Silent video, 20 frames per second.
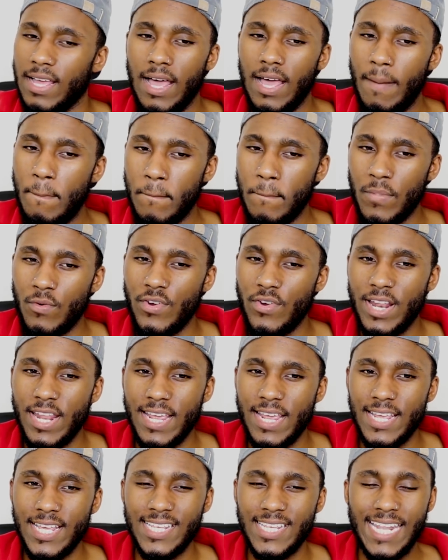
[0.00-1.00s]

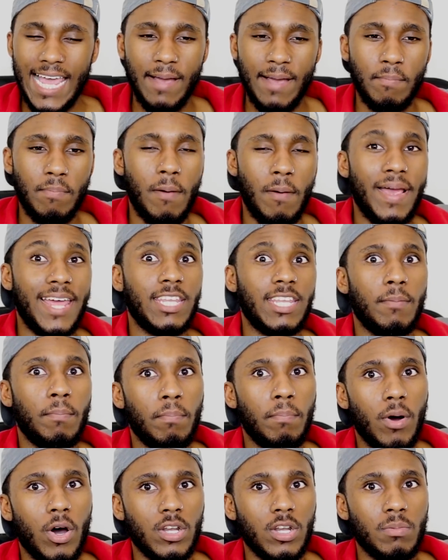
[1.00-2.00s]
he's like probably at the
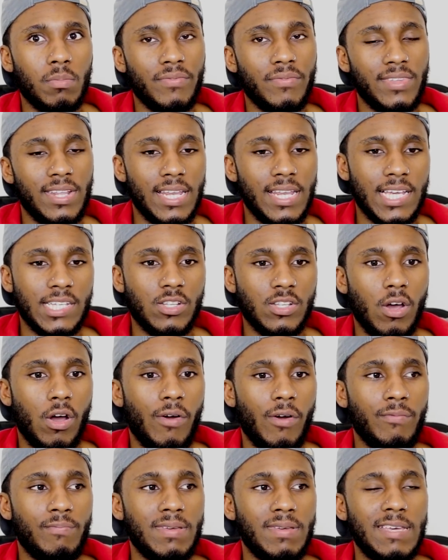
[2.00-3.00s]
bottom of the list
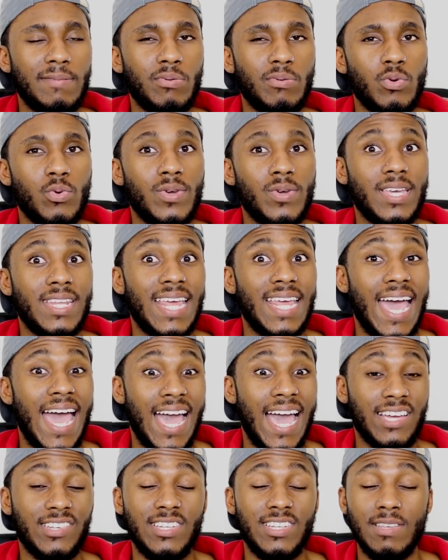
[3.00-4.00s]
of people who can
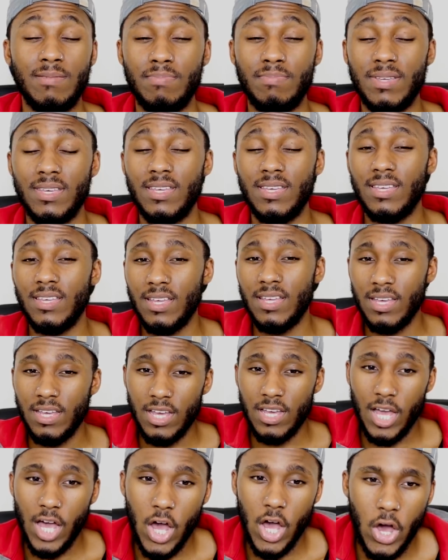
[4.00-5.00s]
actually be.
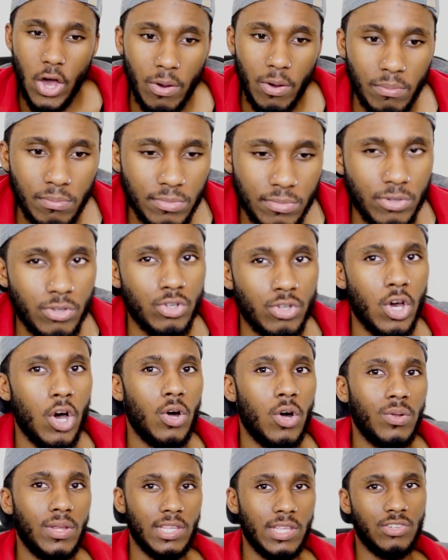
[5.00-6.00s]

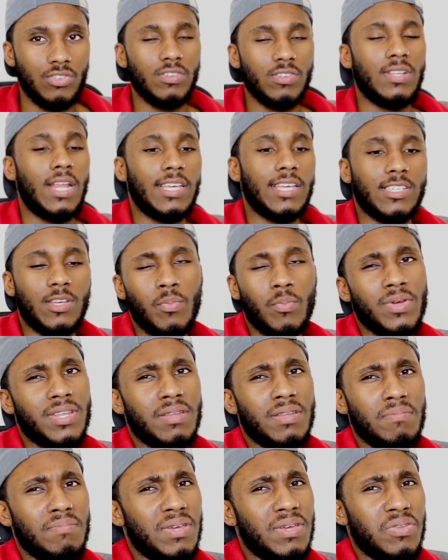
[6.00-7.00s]
Null is just like somewhere in
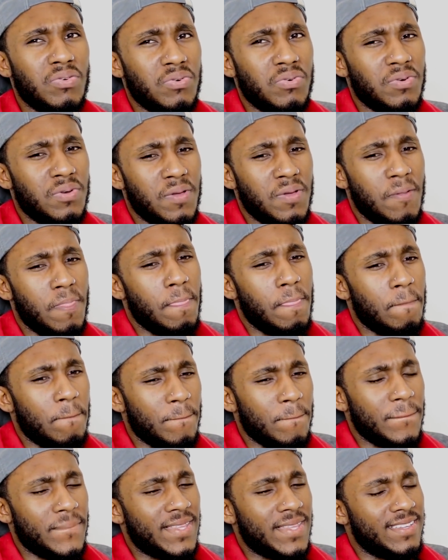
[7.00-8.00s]
the middle,
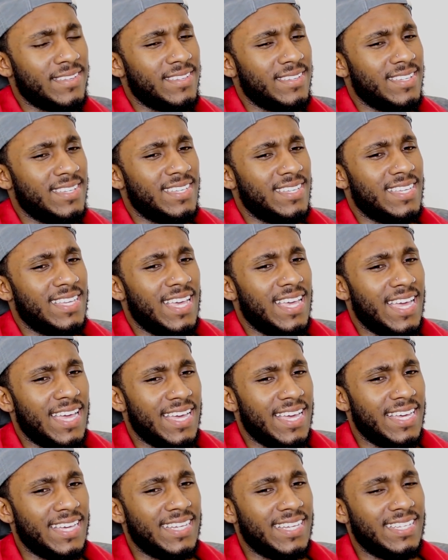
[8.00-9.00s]

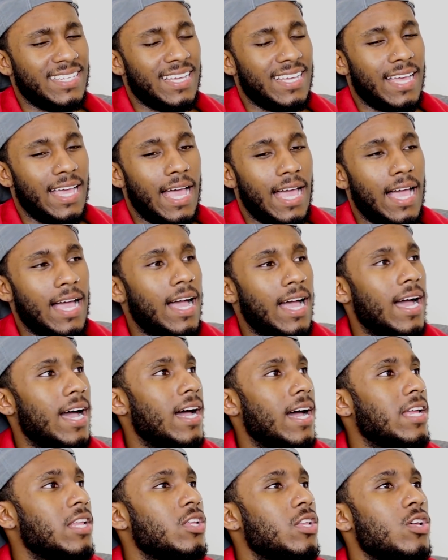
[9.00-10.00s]
and
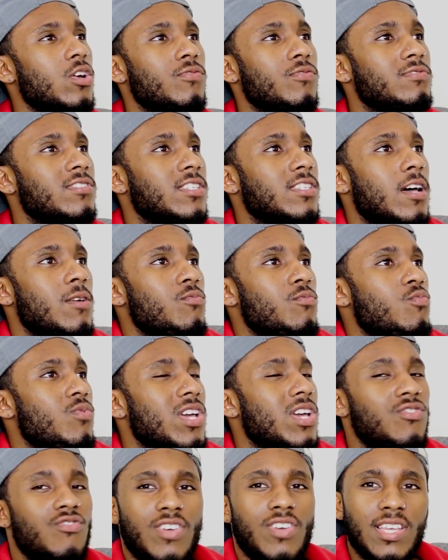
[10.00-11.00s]
I don't know, for some
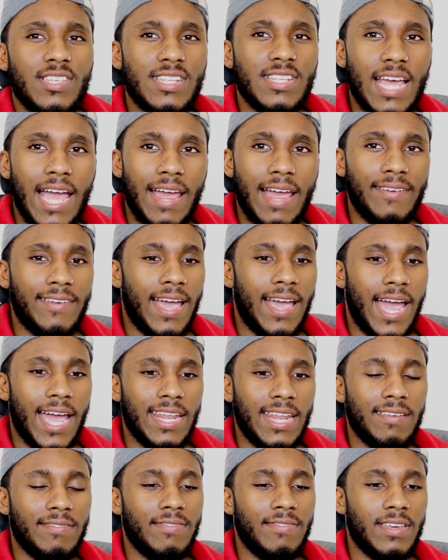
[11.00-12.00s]
weird reason, I
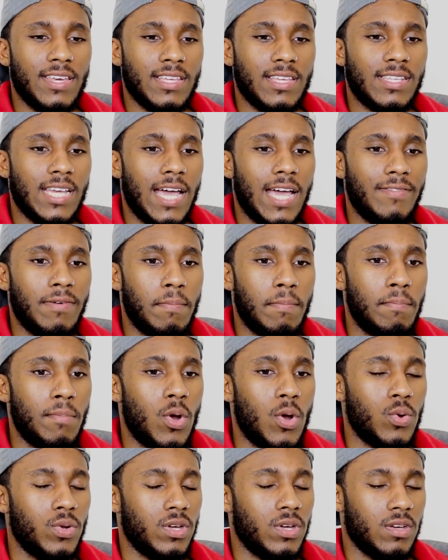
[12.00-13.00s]
kind of think it's either
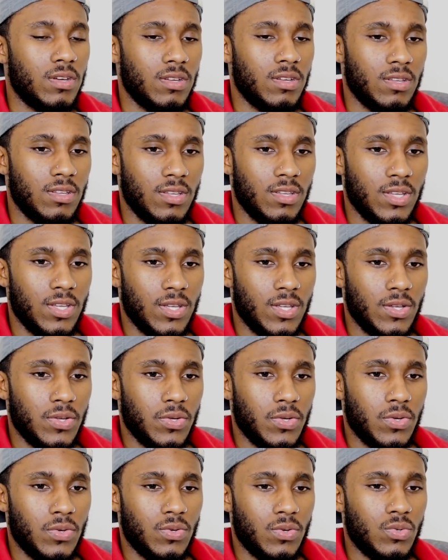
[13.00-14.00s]
Mona
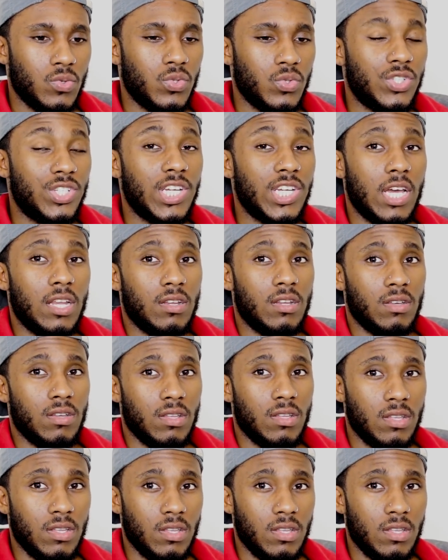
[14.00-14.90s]
or Jenna.